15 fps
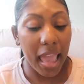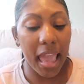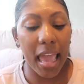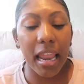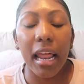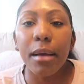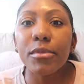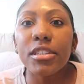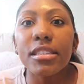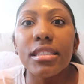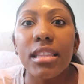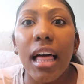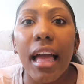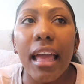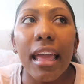And I'm just
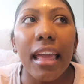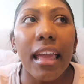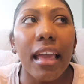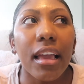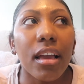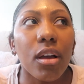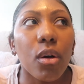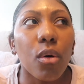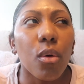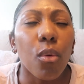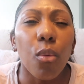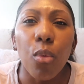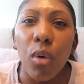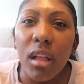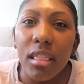like,
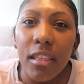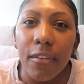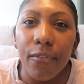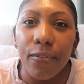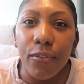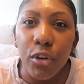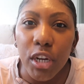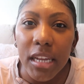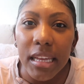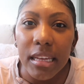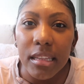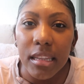what the freak?